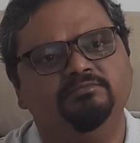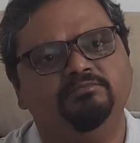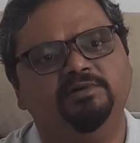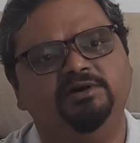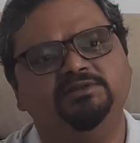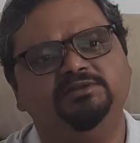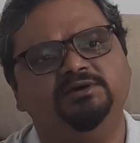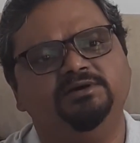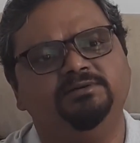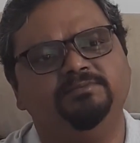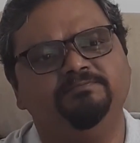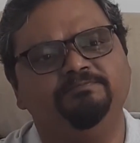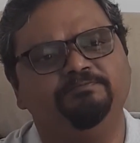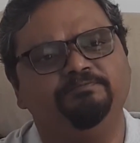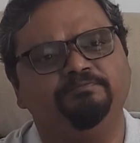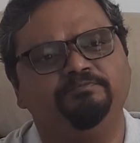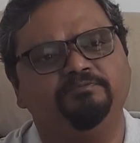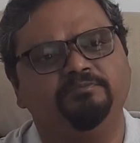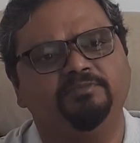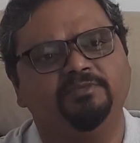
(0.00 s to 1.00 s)
Mother,
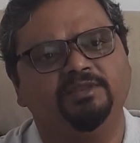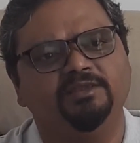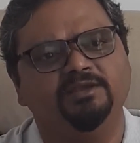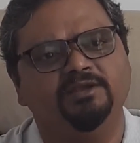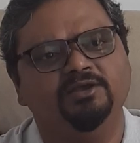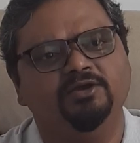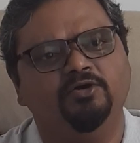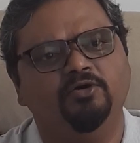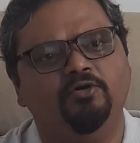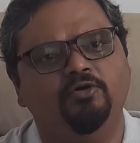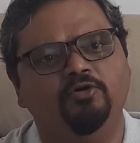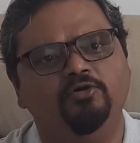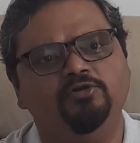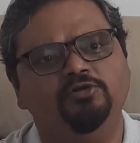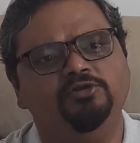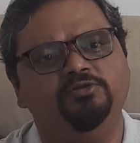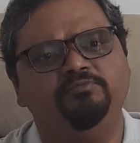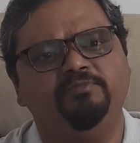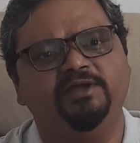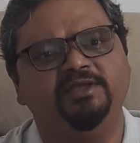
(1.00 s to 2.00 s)

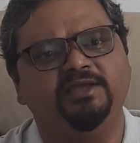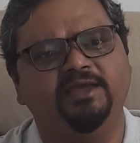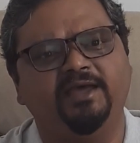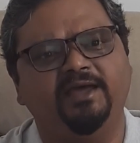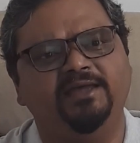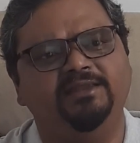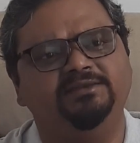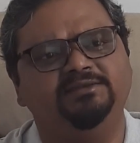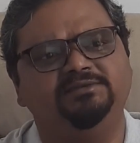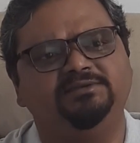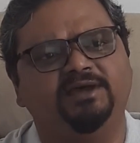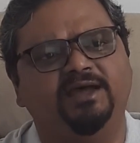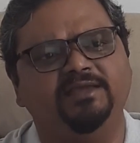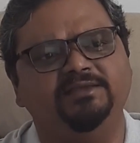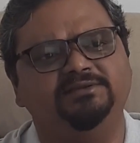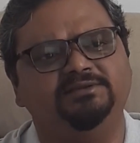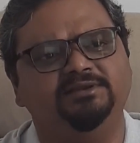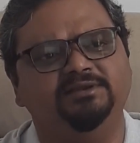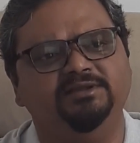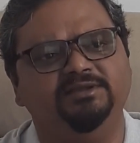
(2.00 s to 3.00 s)
hold my hand
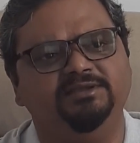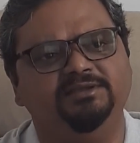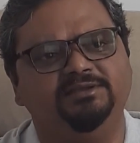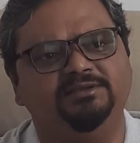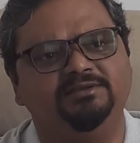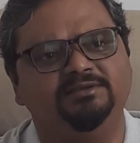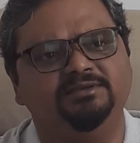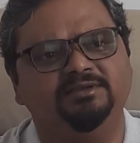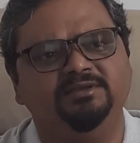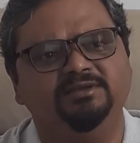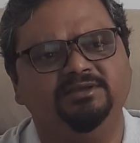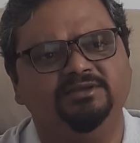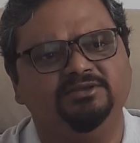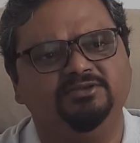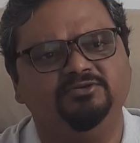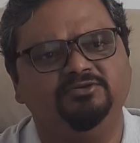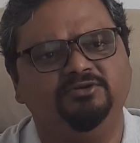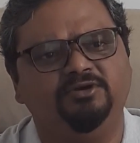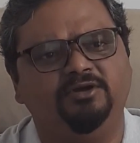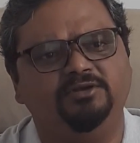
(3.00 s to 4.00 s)
tightly.
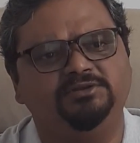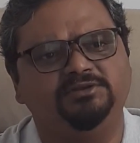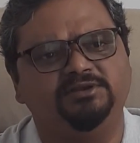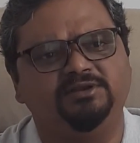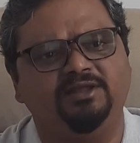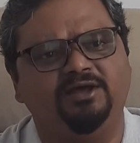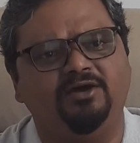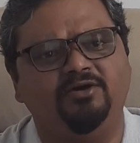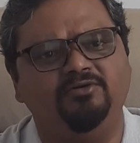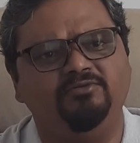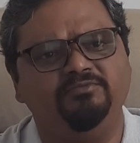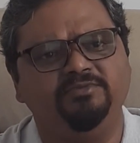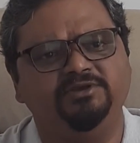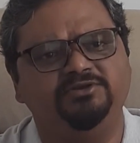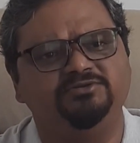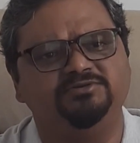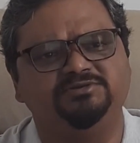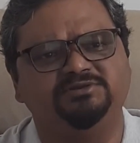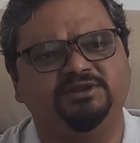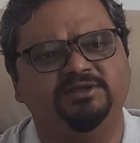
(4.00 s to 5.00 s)
Do not allow
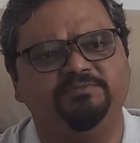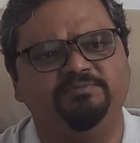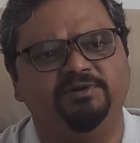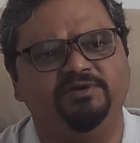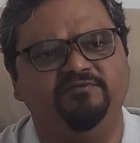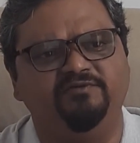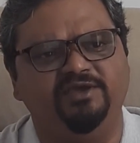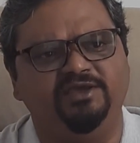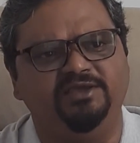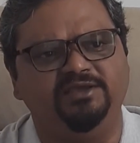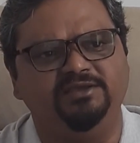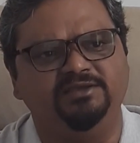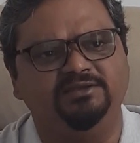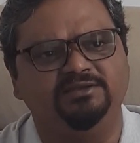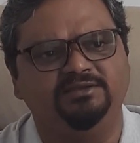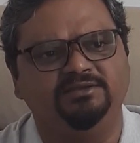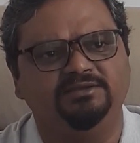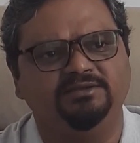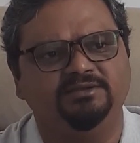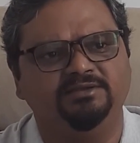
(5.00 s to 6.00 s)
me to slip away.
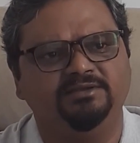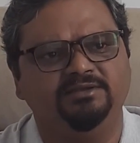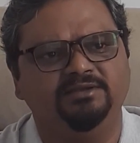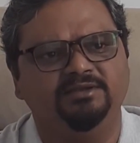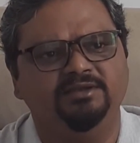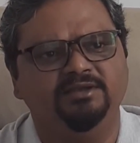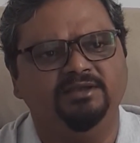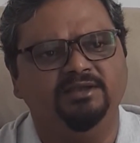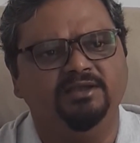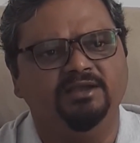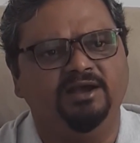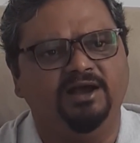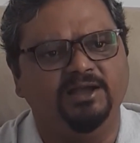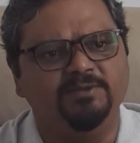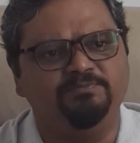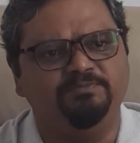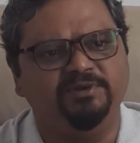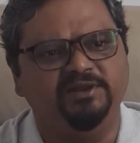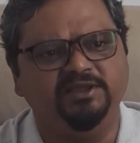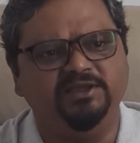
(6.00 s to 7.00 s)

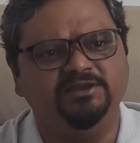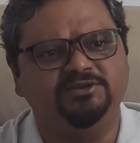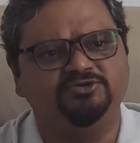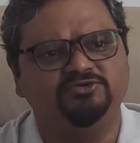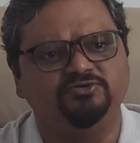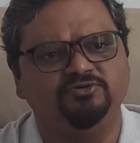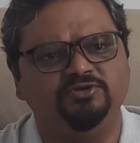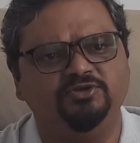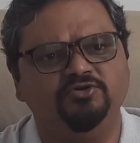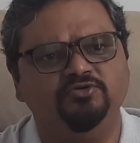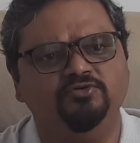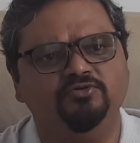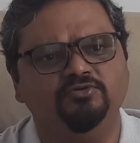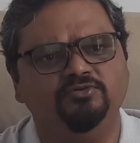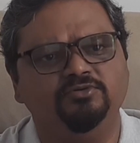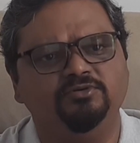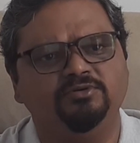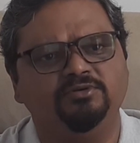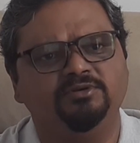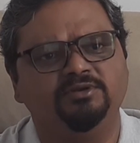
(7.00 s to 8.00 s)
I plead to
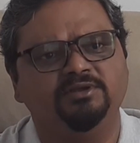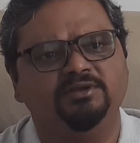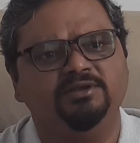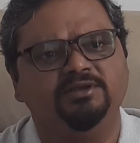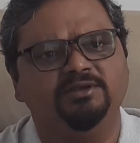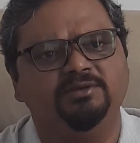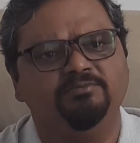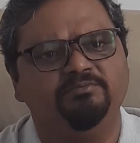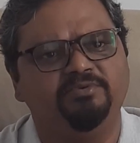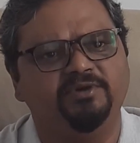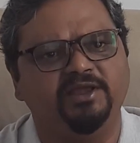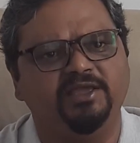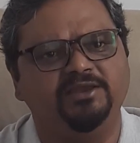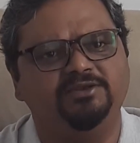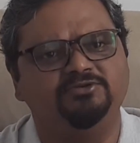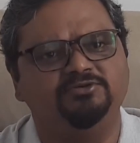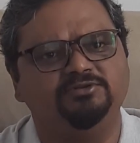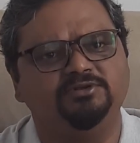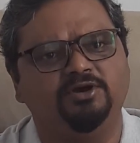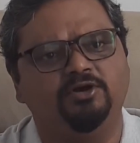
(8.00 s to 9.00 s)
you,
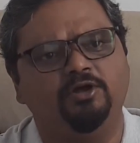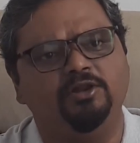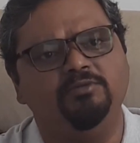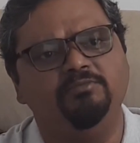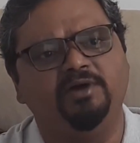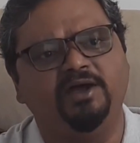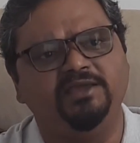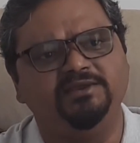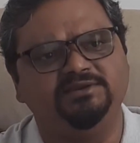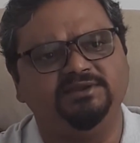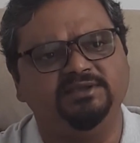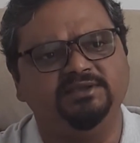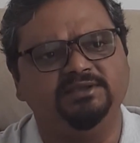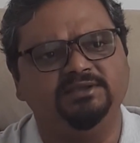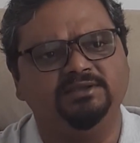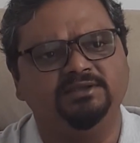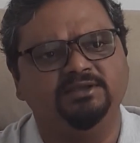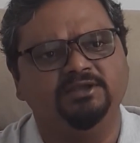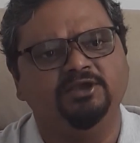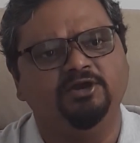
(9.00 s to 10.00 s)
pray to the
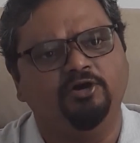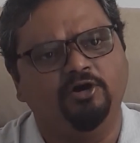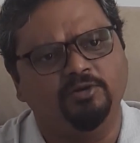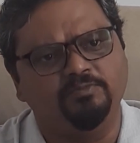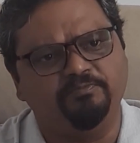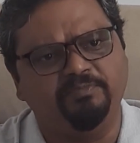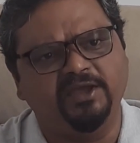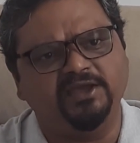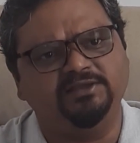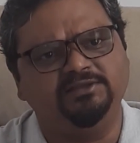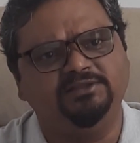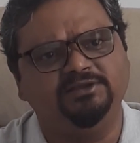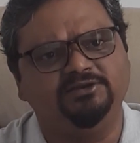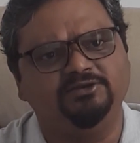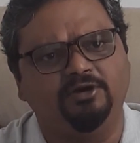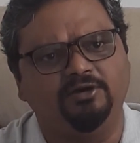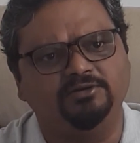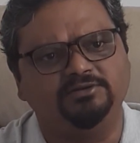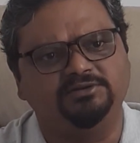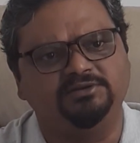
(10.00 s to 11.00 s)
Almighty, or beg
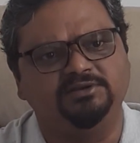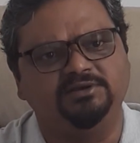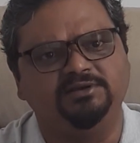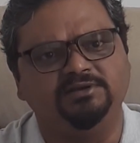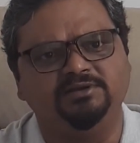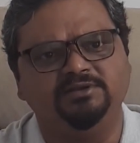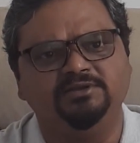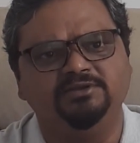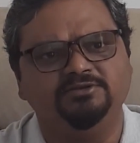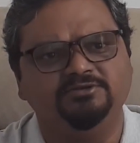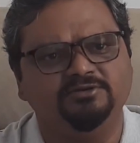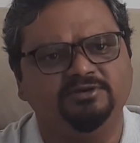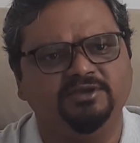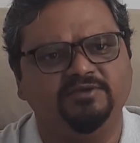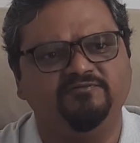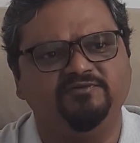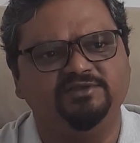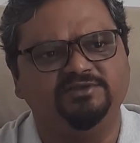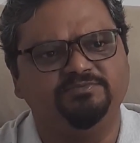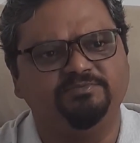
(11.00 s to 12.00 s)
the doctor to
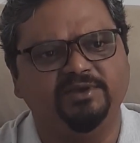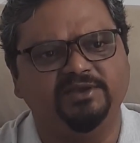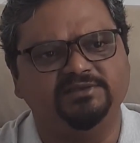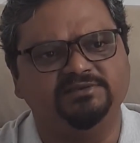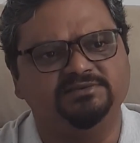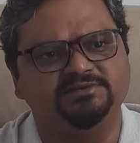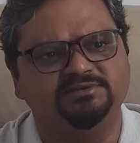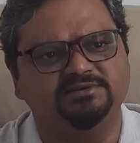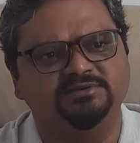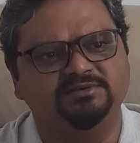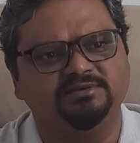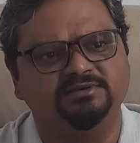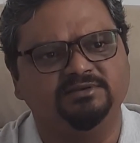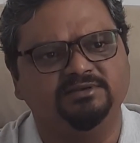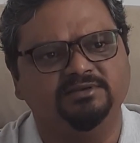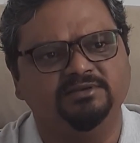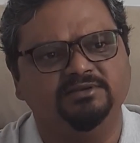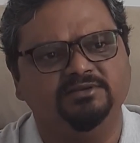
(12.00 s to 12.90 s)
give his best.